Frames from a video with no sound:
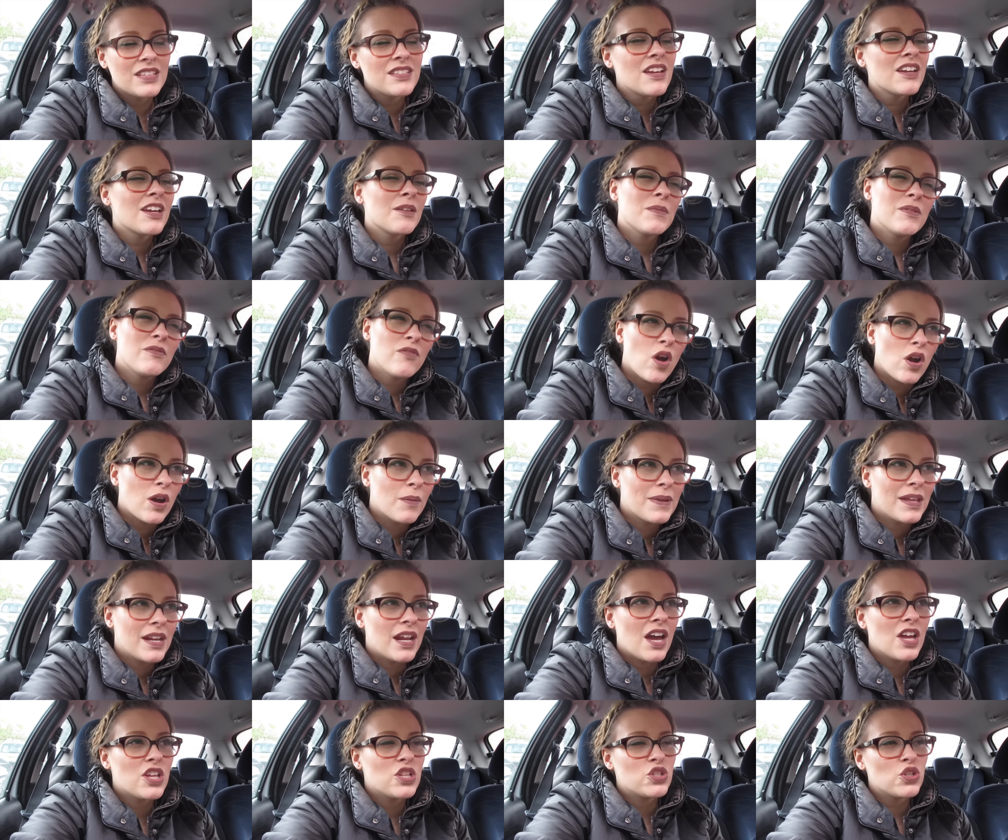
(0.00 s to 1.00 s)
And don't get me wrong, I
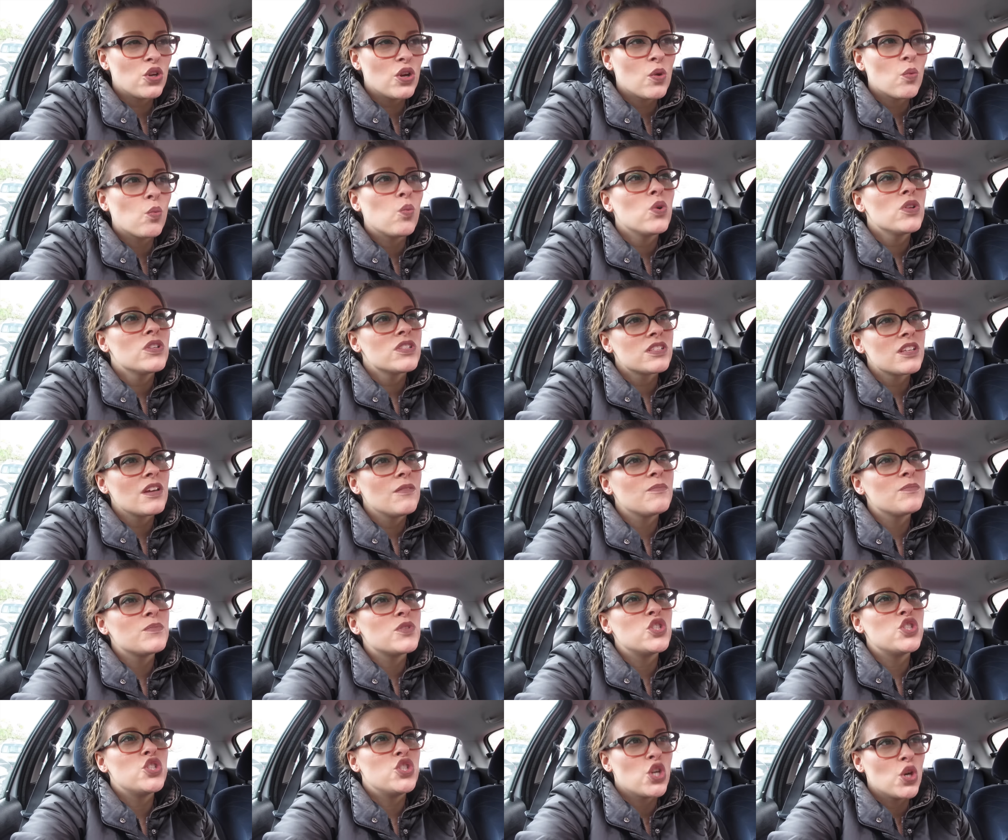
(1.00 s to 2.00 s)
mean, I enjoy, once
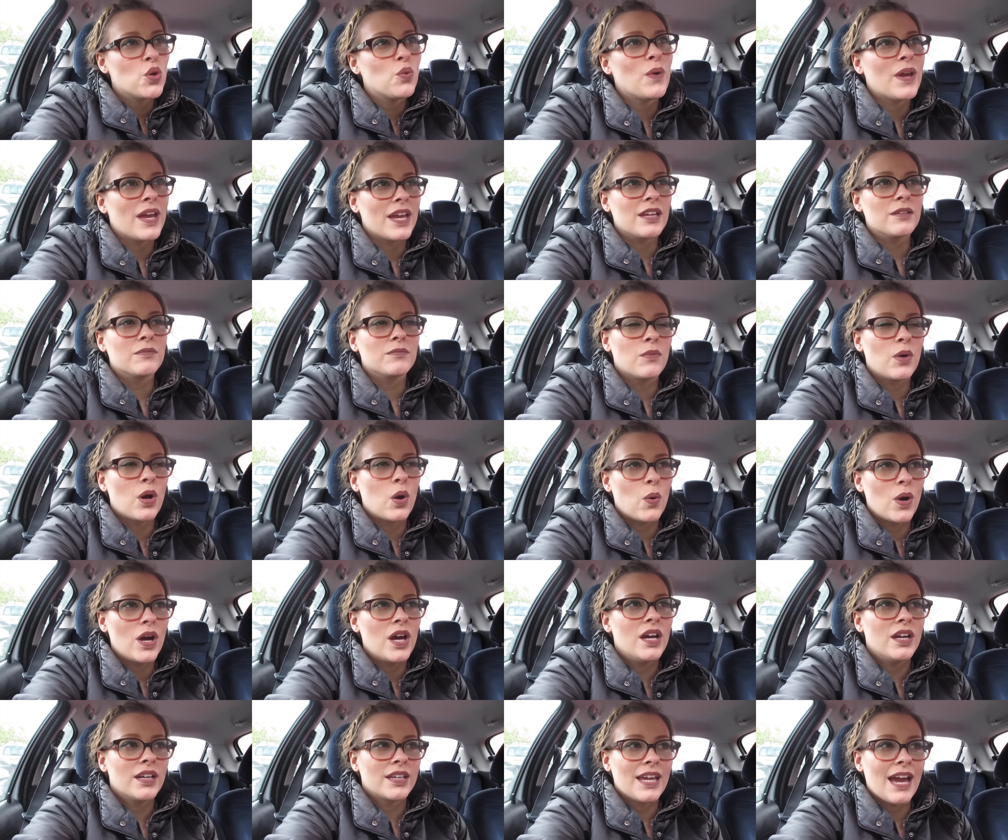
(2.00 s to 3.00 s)
I'm doing my
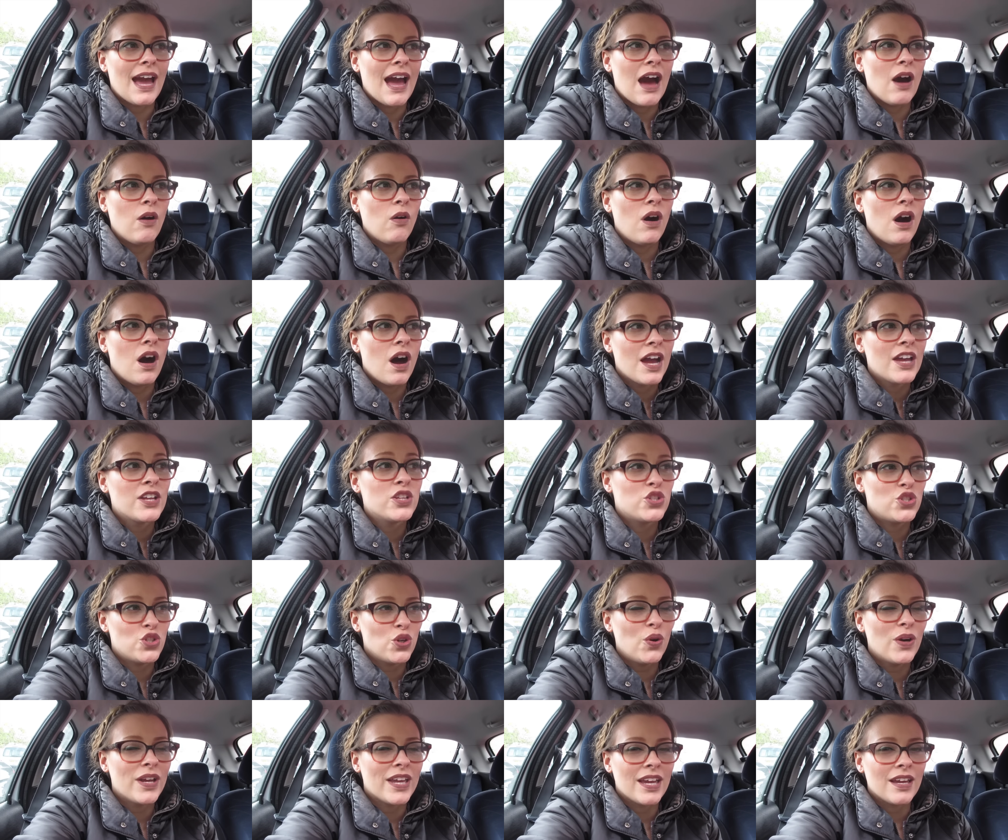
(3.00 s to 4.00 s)
workout, I
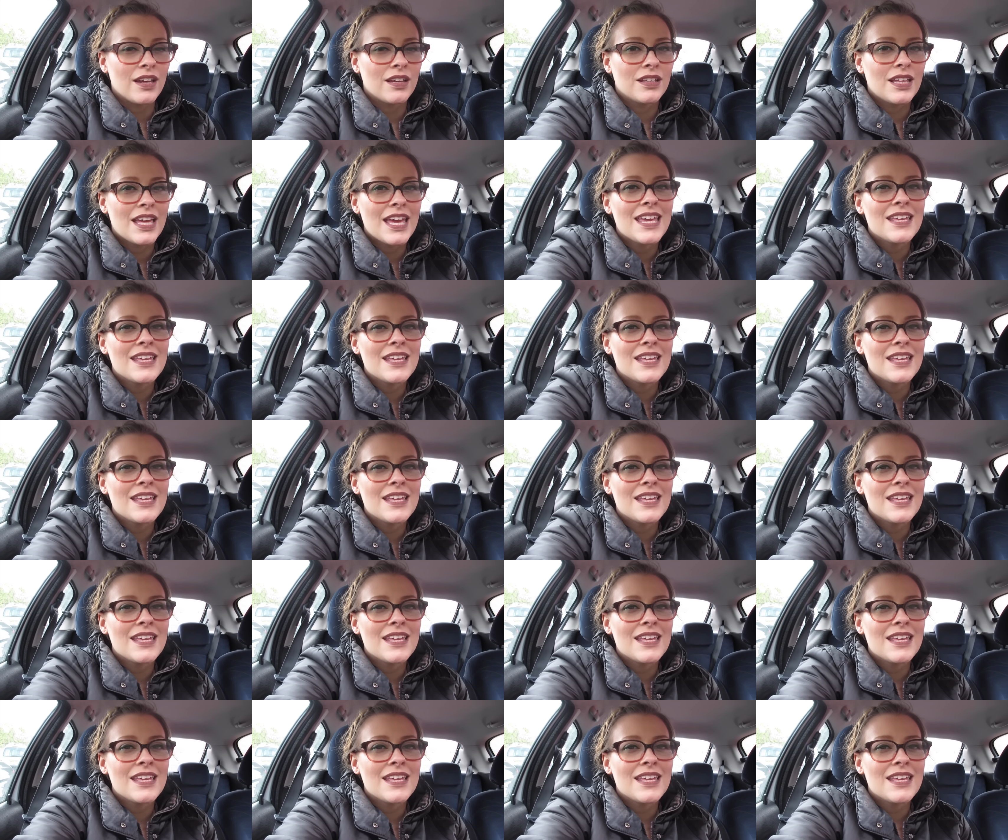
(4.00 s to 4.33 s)
enjoy it.